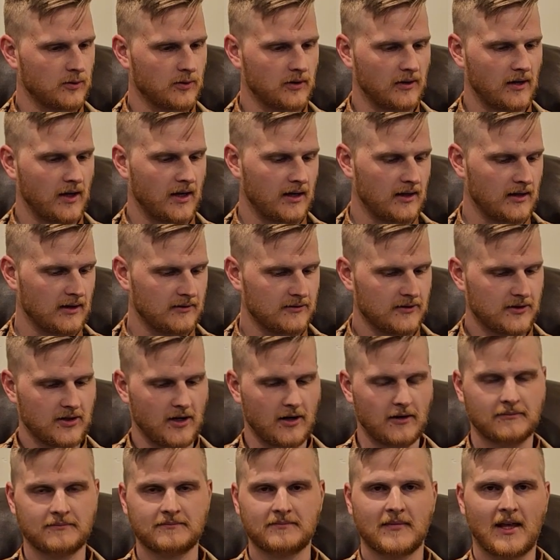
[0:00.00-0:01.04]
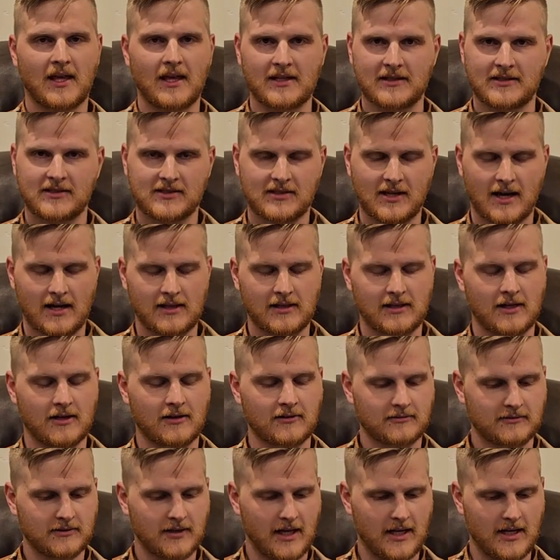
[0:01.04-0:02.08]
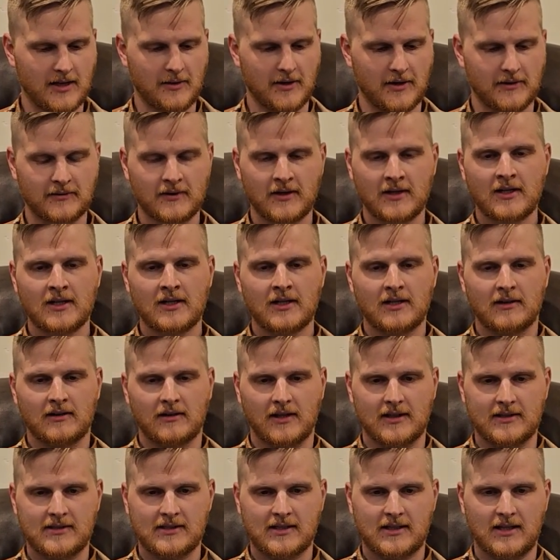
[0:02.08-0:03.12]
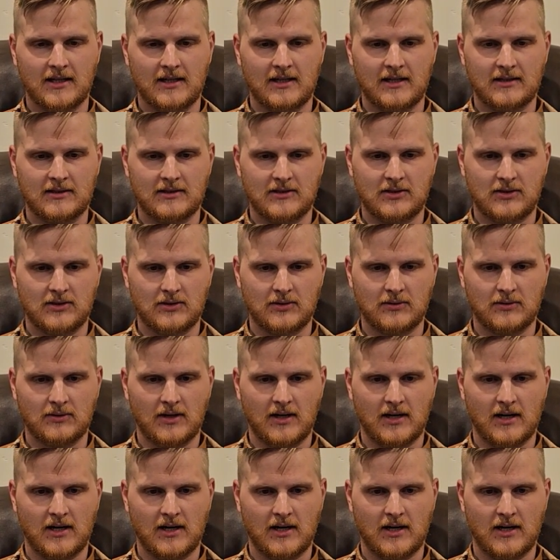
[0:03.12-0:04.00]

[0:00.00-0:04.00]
were landed. So that's a side note. Anyway, let's get into